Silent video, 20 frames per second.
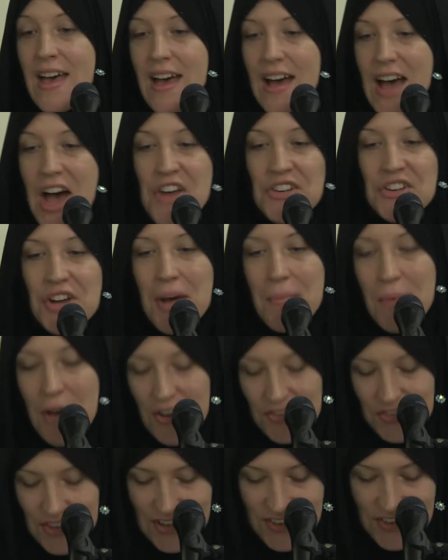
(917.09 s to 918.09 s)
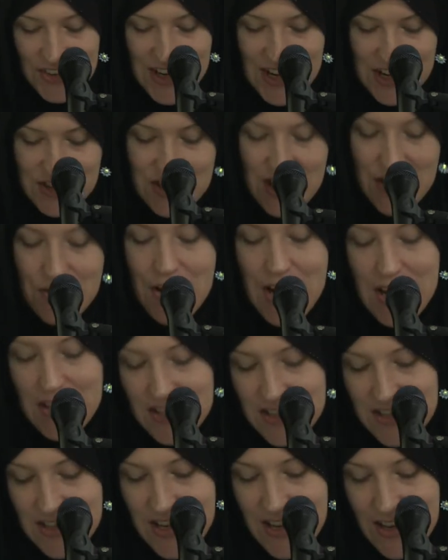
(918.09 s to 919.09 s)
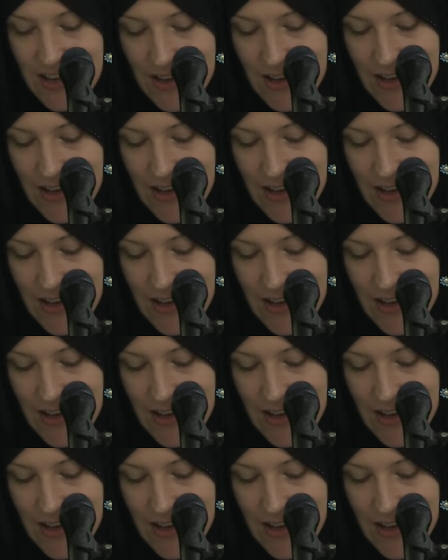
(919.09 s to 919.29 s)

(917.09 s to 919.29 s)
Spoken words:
Hazrat Abbas is a direct